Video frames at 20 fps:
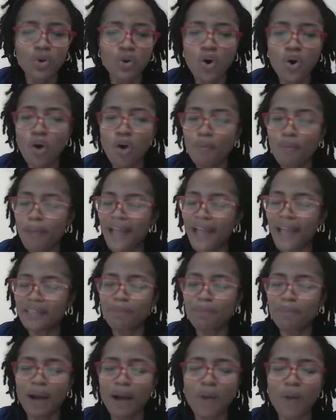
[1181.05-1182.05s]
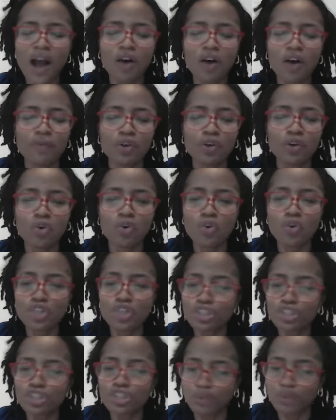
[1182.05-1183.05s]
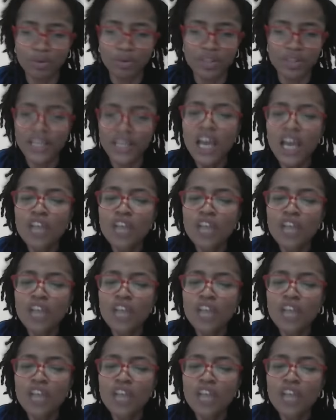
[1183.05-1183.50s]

hope by the power of the Holy Spirit,